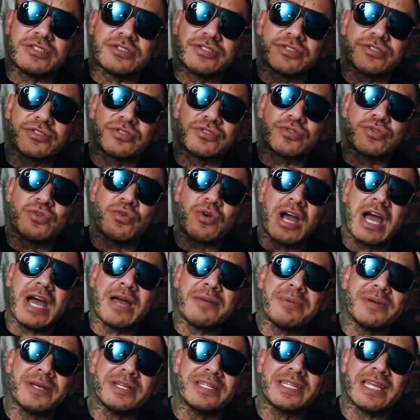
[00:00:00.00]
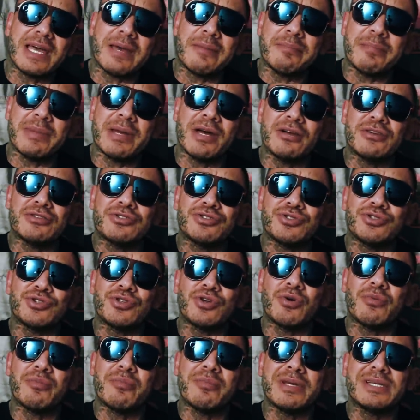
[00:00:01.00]
to subscribe, hit that bell so you
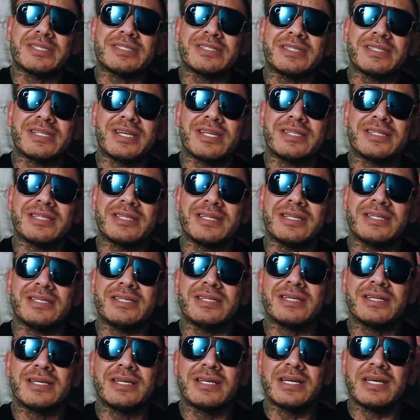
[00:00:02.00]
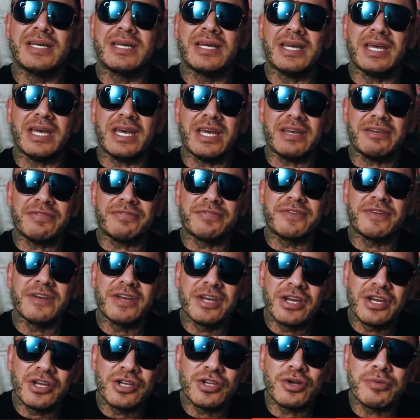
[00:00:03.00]
don't miss nothing. If
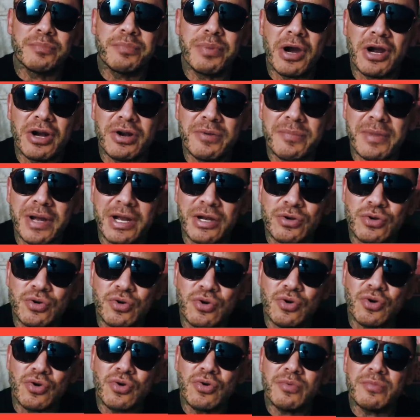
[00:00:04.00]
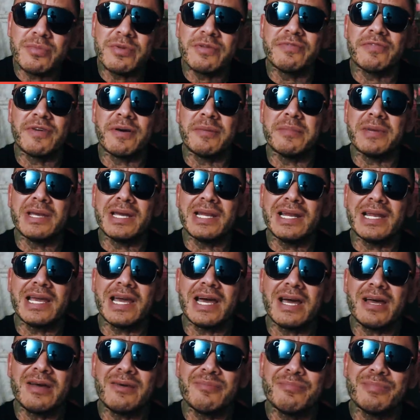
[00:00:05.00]
you're part of my crew, mi
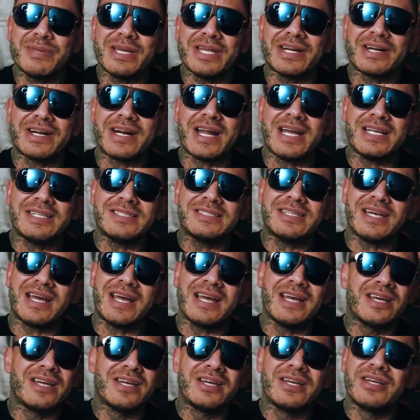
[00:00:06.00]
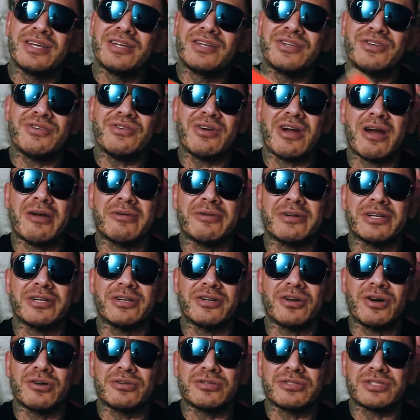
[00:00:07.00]
familia, mi raza, you already
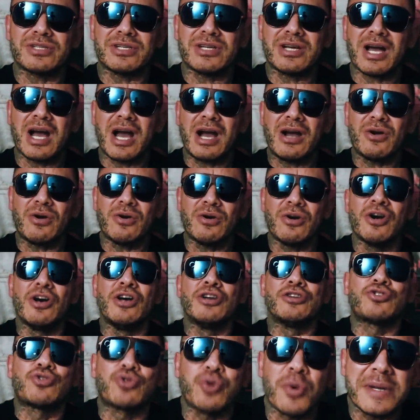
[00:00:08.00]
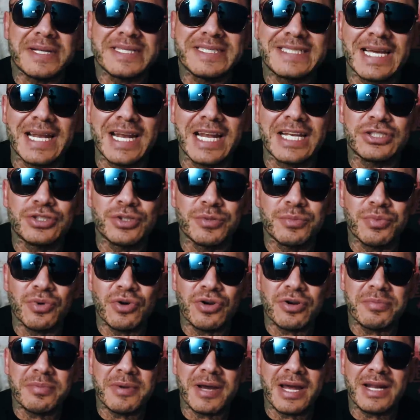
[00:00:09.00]
know, Chicago. Súbanse a la
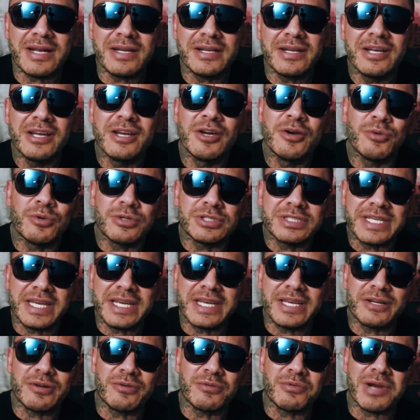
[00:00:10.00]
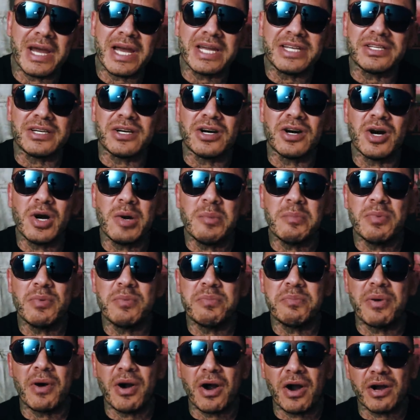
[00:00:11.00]
Suburban. We're taking a ride to
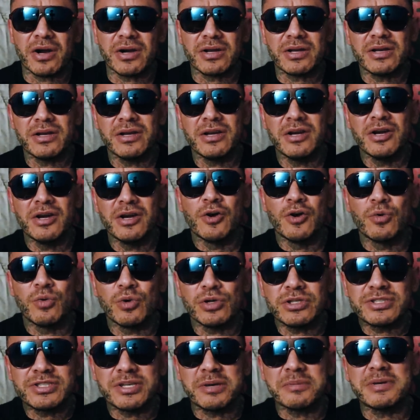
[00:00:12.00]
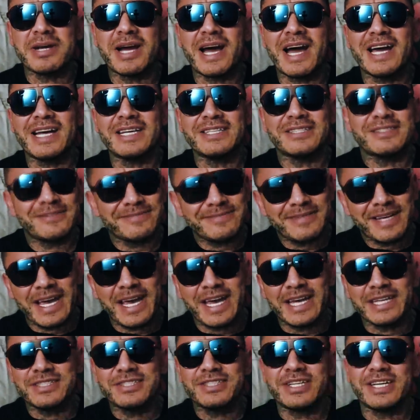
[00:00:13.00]
Humboldt Park. What's up, guys?
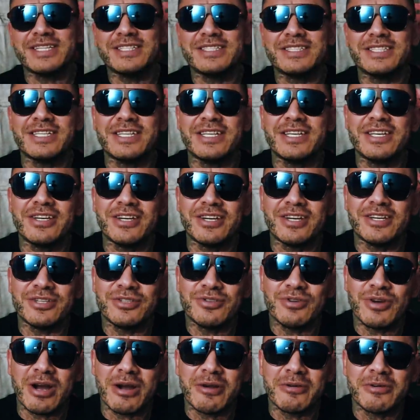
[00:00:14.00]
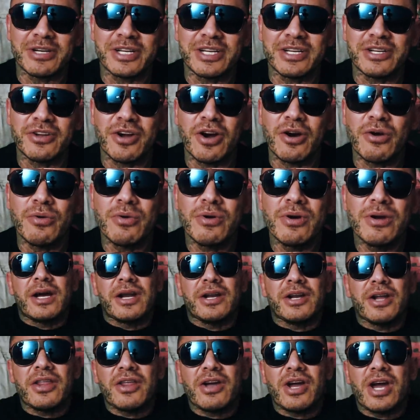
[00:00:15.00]
Hey, JC here. You already know.
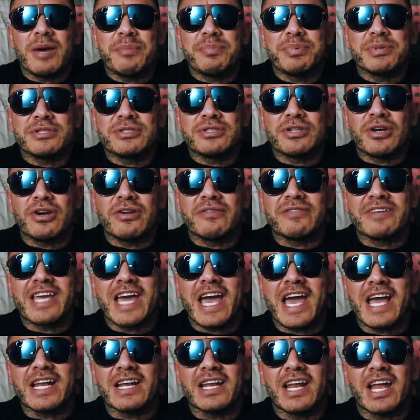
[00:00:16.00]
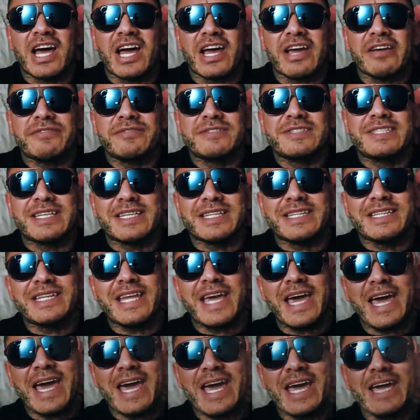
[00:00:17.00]
Another episode of Gang Life.
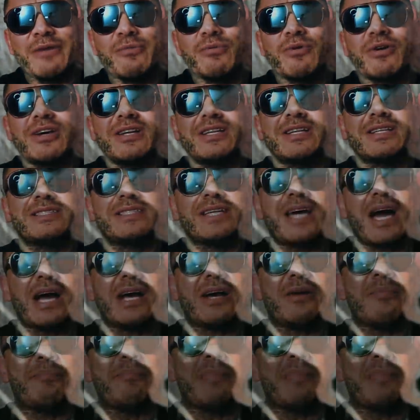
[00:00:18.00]
Today, we're going to talk